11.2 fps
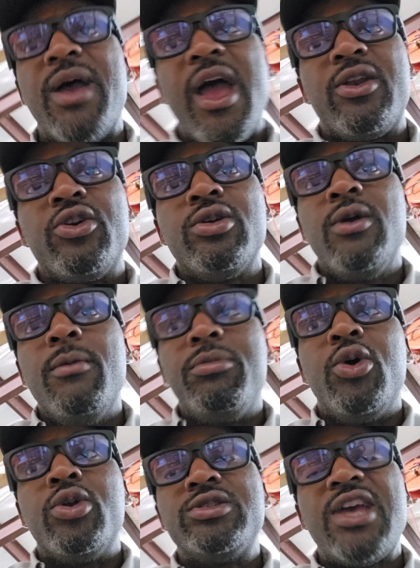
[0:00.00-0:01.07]
is behind her
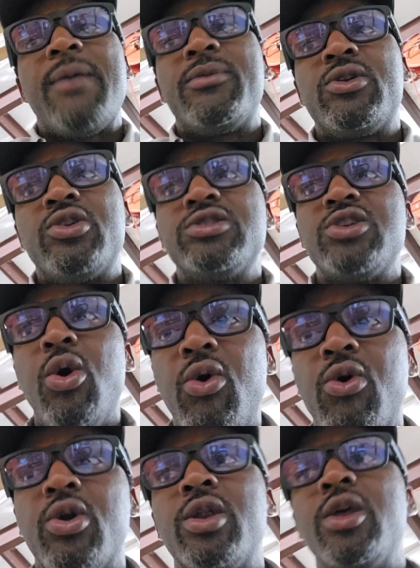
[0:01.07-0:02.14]
tapping his
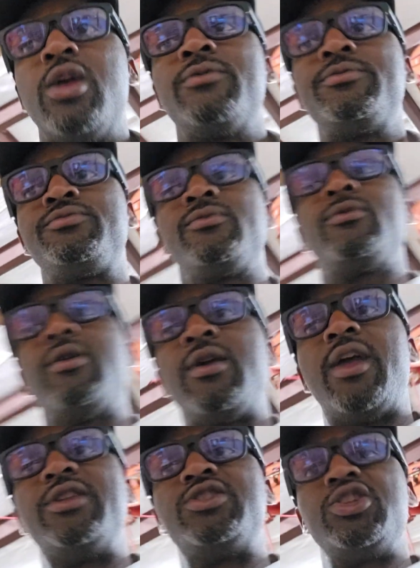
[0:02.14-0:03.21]
horn,
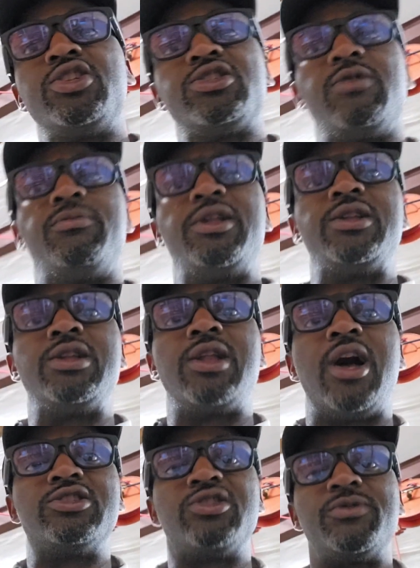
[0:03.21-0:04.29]
and she just completely
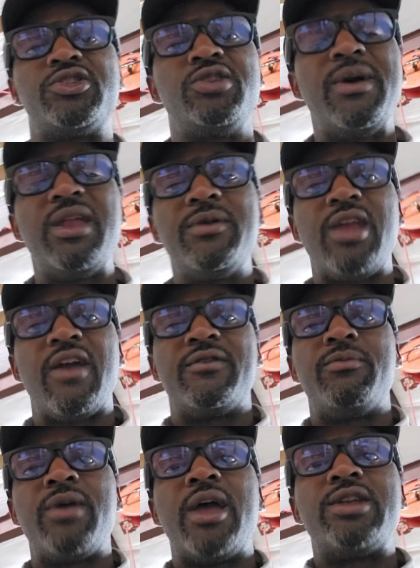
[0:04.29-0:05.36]
lost it. But she might have been
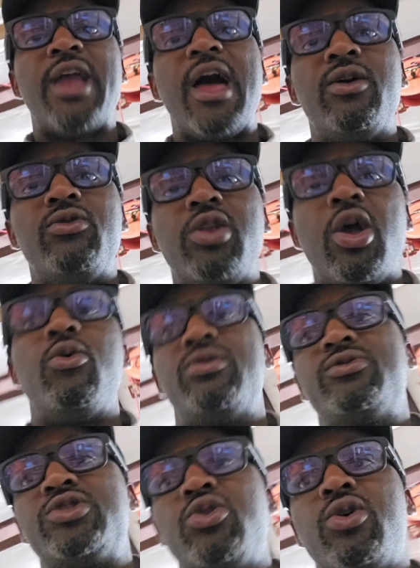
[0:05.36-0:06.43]
having a bad day. I don't know
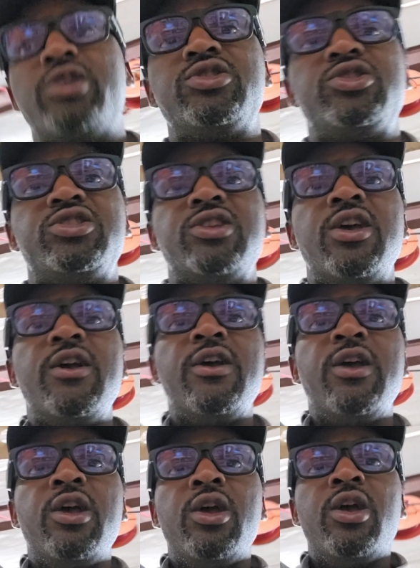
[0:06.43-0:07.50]
what was going on. So just
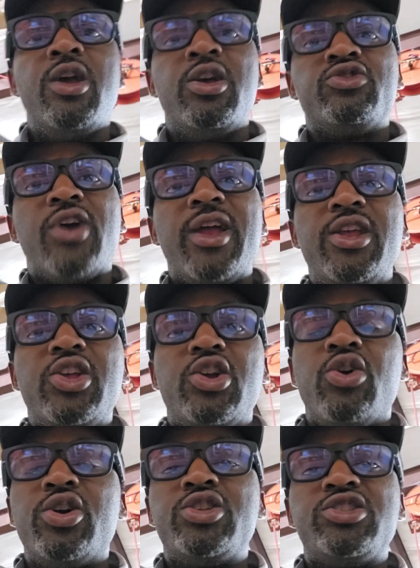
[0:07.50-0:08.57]
trying to
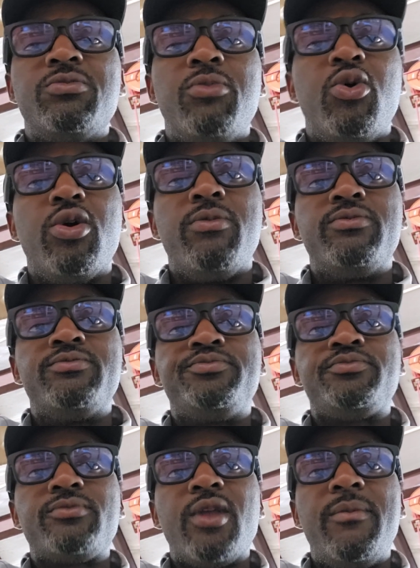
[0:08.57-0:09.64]
encourage some more.
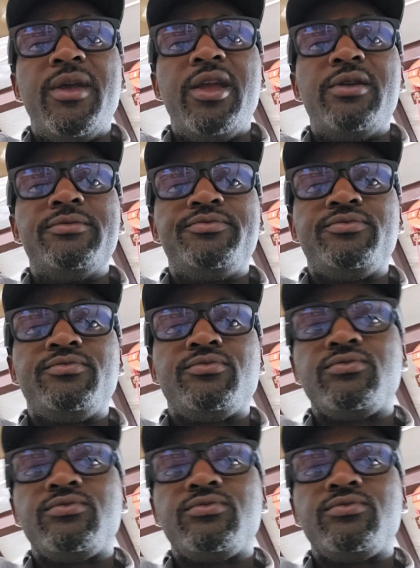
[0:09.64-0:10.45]
I mean,